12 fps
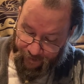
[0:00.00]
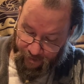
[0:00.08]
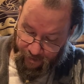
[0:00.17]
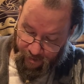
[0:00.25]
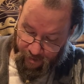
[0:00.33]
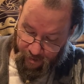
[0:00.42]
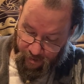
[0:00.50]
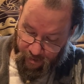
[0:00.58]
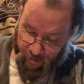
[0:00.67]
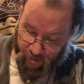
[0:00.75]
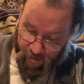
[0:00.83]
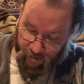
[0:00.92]

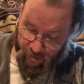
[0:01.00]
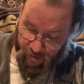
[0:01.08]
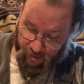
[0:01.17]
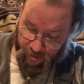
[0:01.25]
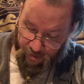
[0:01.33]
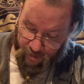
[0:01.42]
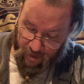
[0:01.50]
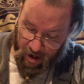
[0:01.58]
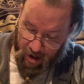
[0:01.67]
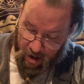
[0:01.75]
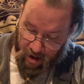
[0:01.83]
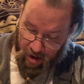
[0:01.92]

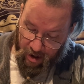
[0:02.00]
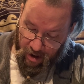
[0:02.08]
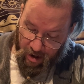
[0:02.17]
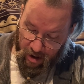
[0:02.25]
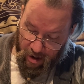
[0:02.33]
Nobody speaks.